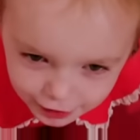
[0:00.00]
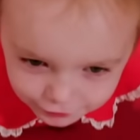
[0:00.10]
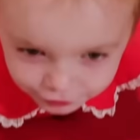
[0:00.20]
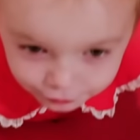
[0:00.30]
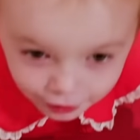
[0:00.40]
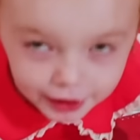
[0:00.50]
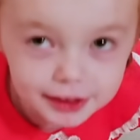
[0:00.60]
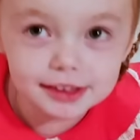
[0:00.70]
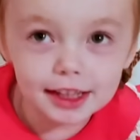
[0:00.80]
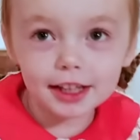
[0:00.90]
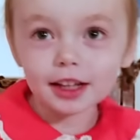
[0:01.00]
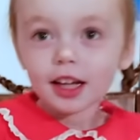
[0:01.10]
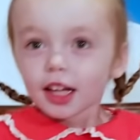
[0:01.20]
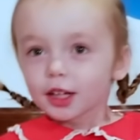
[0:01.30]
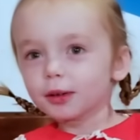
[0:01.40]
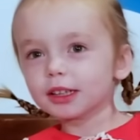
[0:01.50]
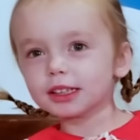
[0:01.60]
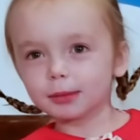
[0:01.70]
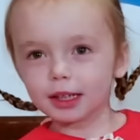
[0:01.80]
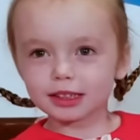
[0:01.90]
If you want to say
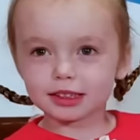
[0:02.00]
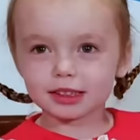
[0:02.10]
Christmas,